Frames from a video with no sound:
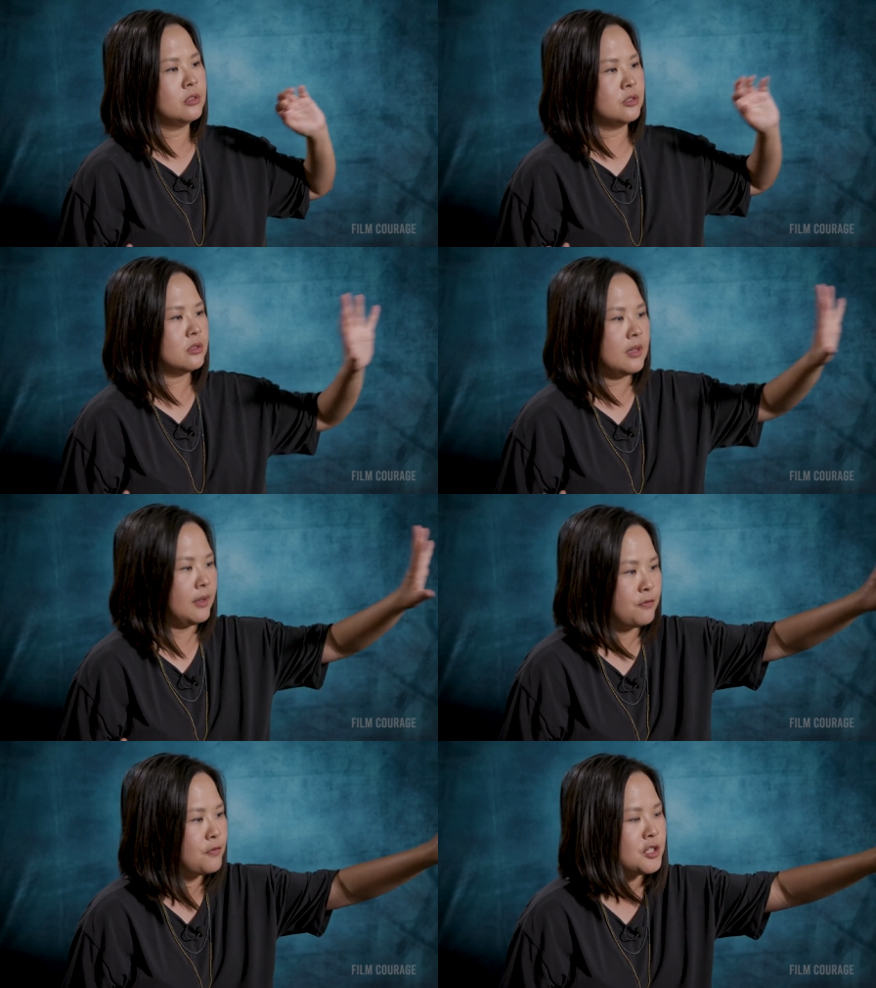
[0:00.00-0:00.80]
there's
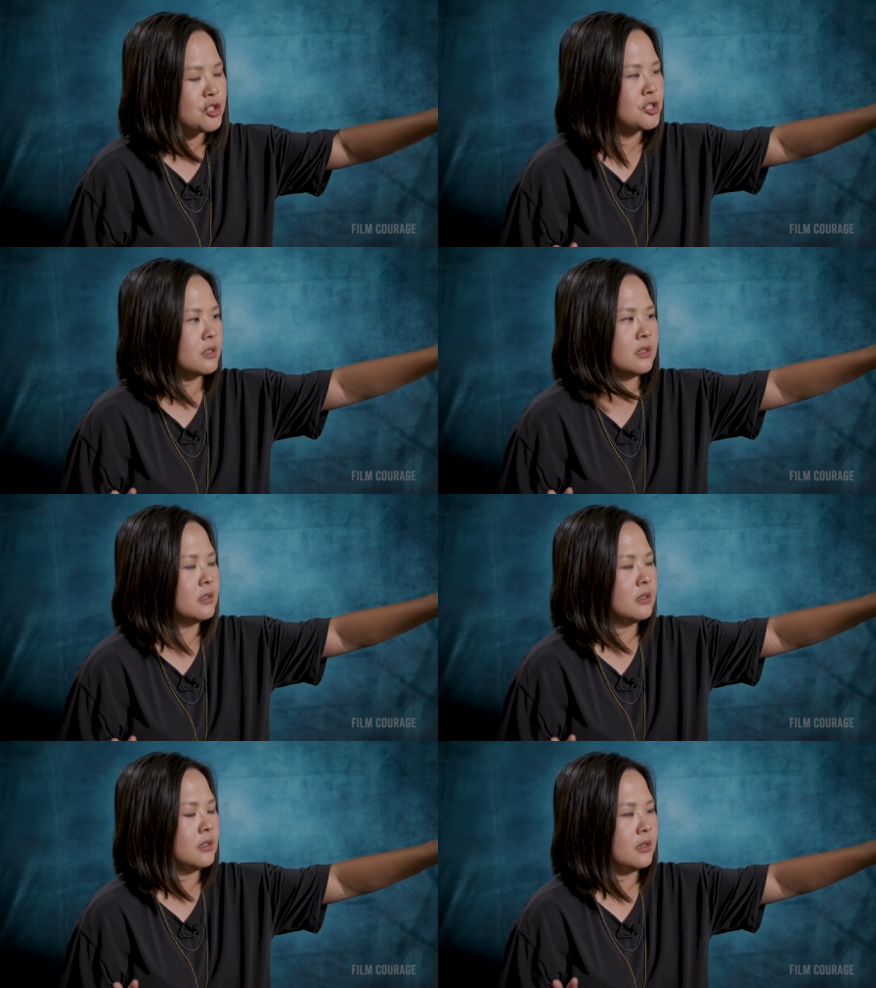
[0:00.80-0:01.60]
like fish in
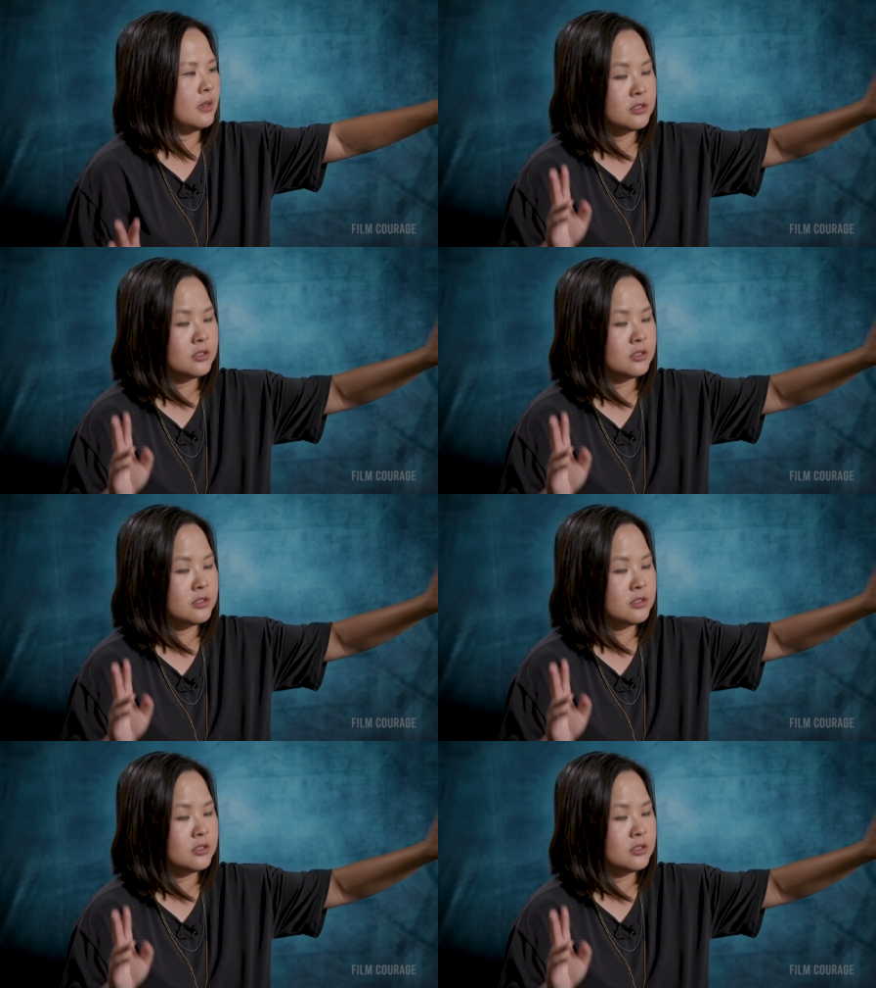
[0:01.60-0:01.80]
an, uh,